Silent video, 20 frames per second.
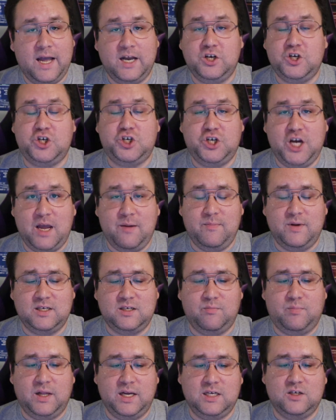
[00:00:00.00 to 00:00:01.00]
and
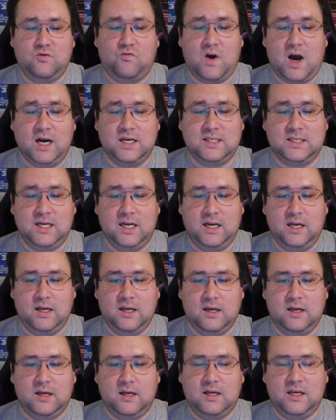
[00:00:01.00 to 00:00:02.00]
Seamus plays Rocksteady.
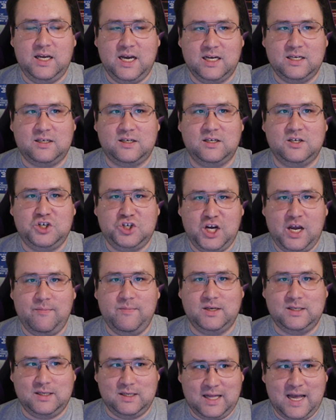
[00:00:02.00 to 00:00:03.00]
Yes,
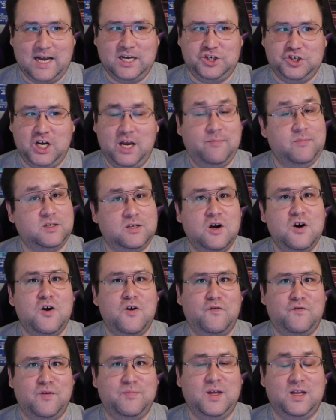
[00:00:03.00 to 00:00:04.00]
Seamus, that Seamus
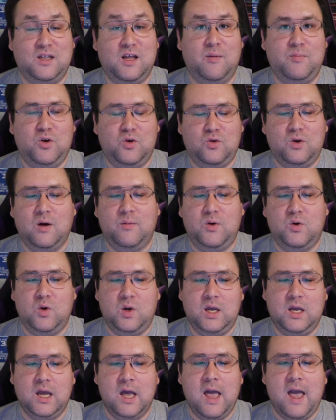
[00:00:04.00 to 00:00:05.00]
from the
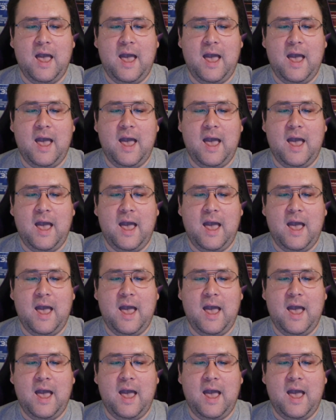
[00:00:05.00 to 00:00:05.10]
WWE.